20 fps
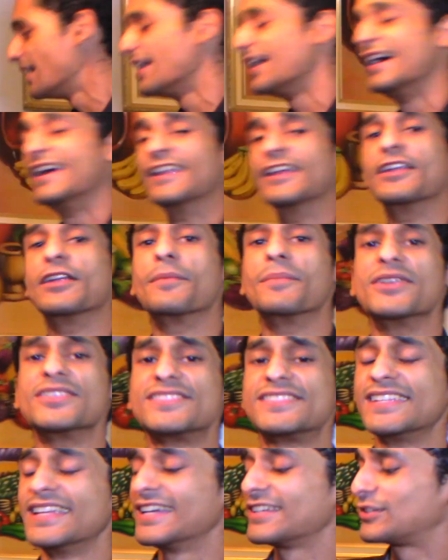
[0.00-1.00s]
And at number
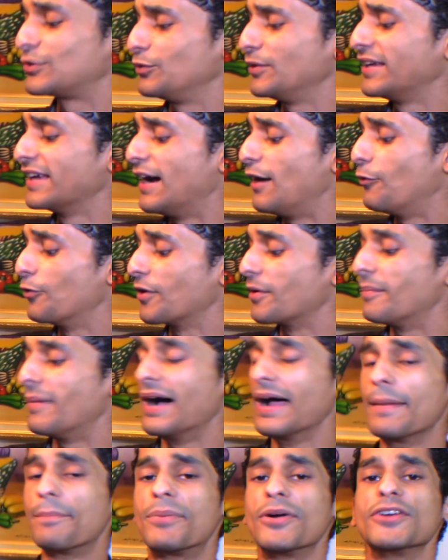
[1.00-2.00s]
six, we got one of
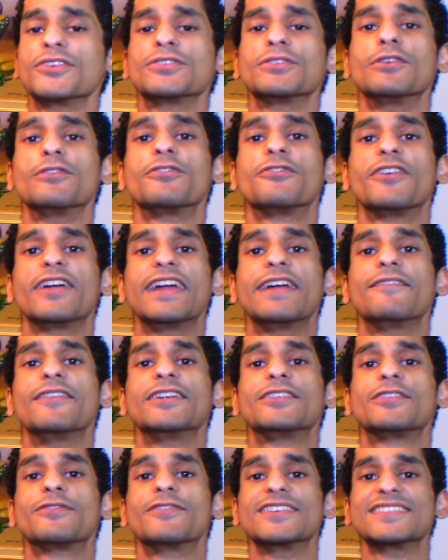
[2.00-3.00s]
my personal
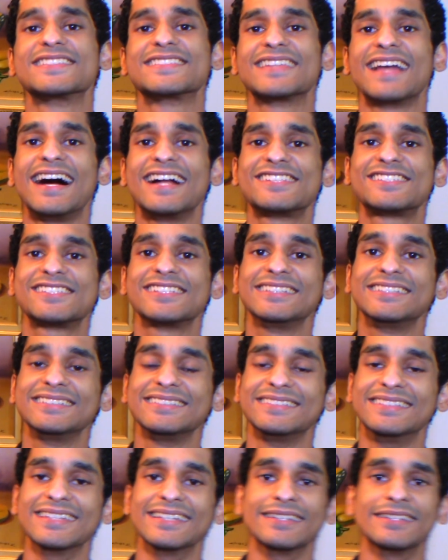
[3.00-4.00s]
favorites,
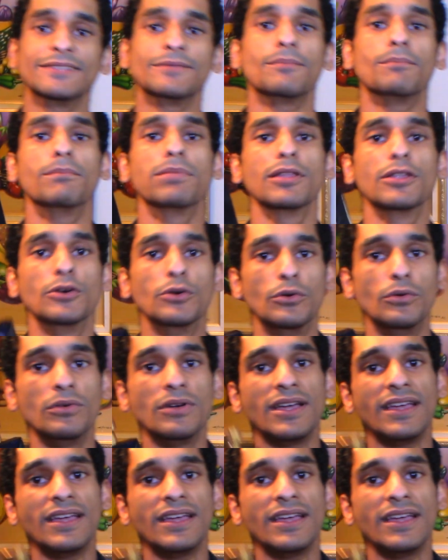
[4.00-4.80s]
Versace Dylan Blue.